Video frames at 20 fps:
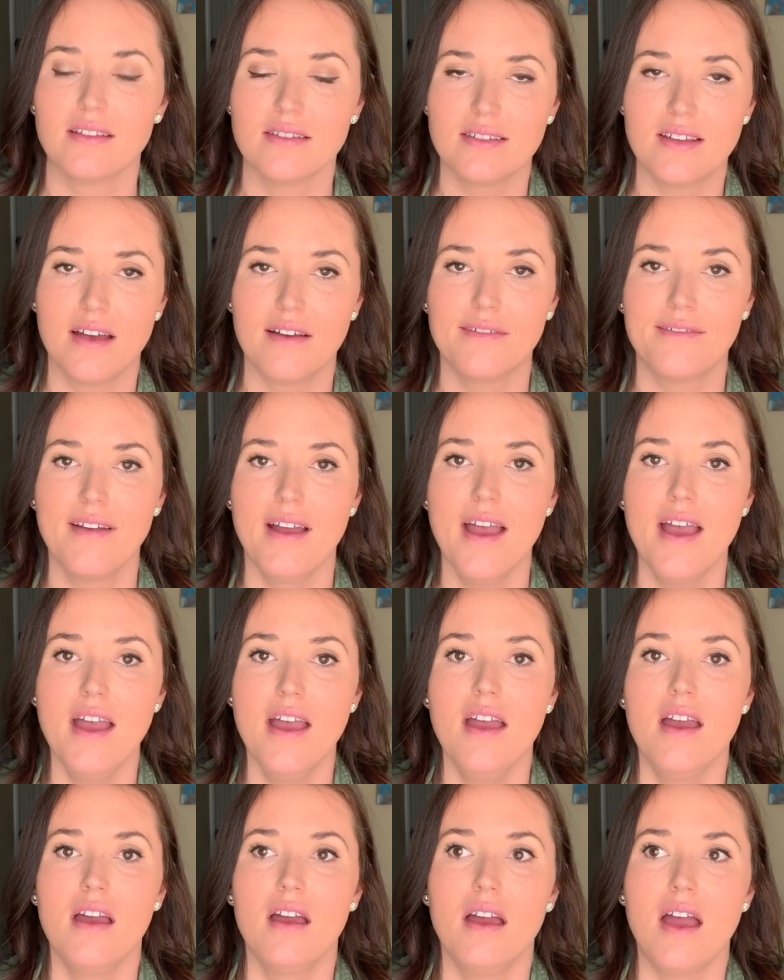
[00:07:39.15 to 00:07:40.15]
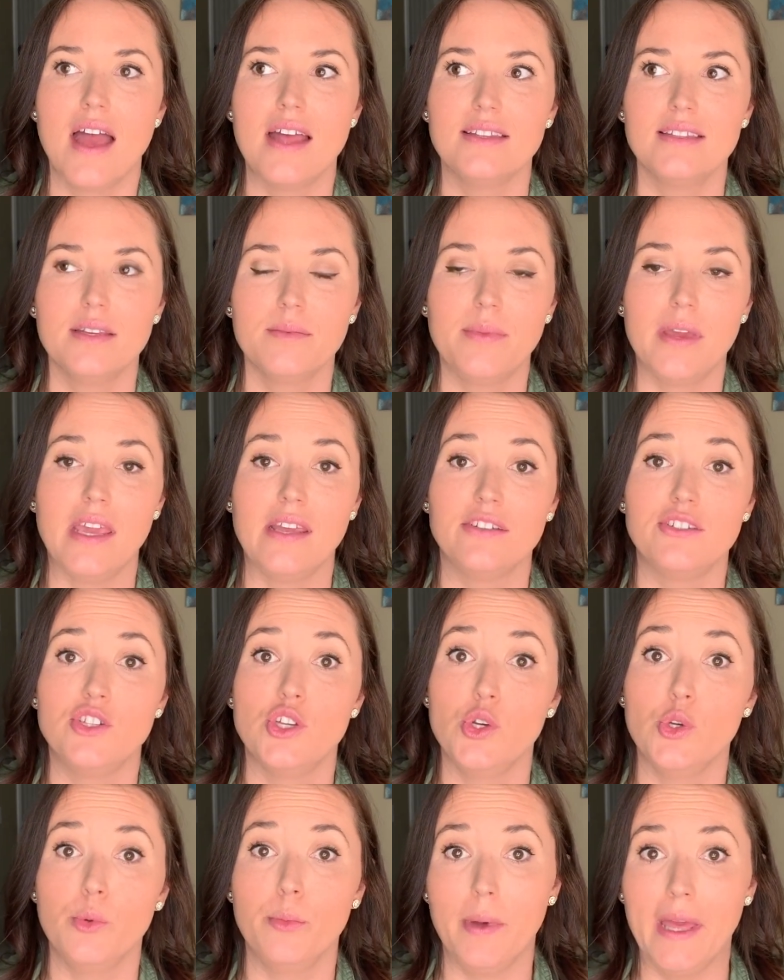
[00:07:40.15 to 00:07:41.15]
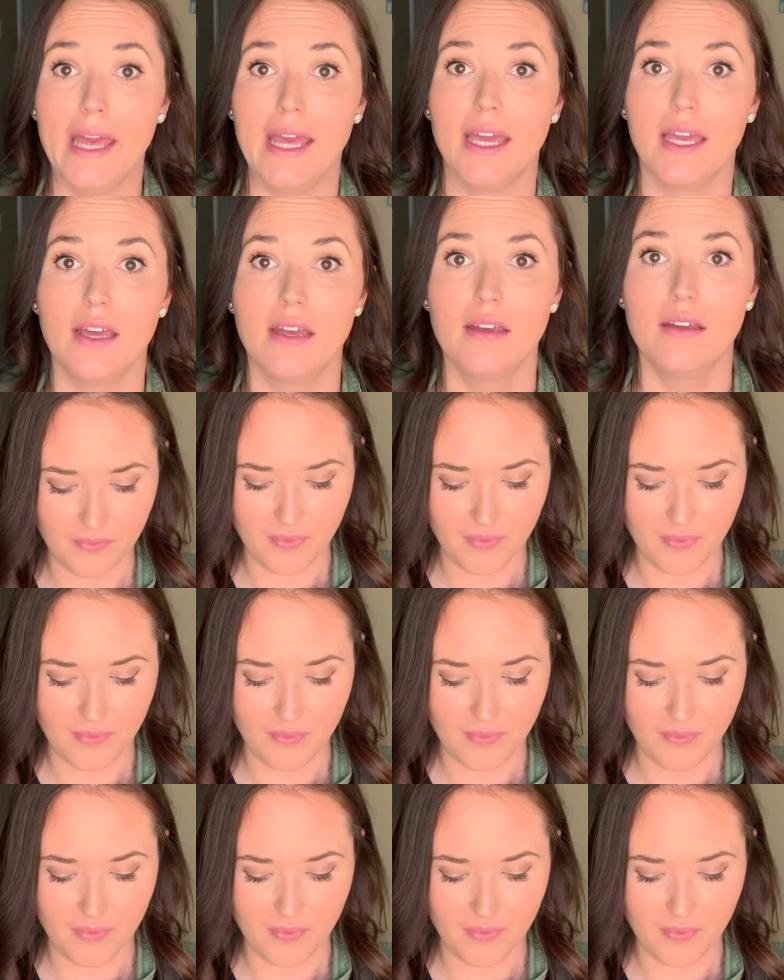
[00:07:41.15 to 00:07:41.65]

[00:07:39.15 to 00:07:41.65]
stuff, ends up being too big.